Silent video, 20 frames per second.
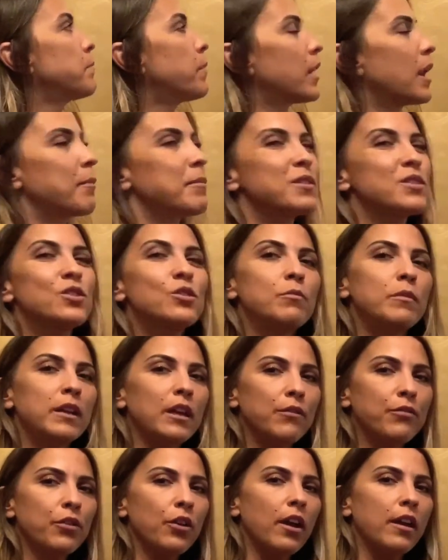But I'm assuming
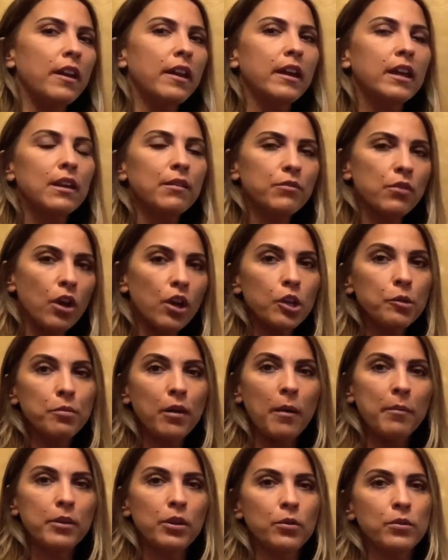if you're at negative law, you
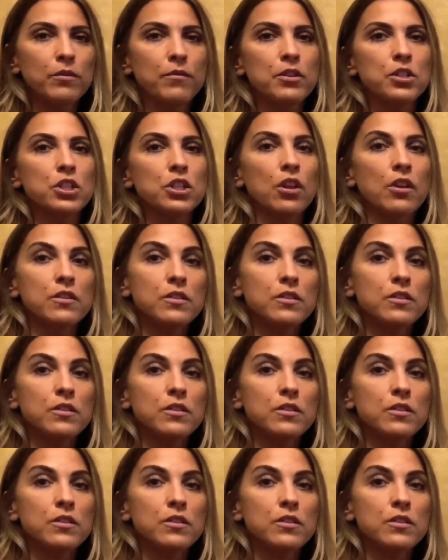probably know division law.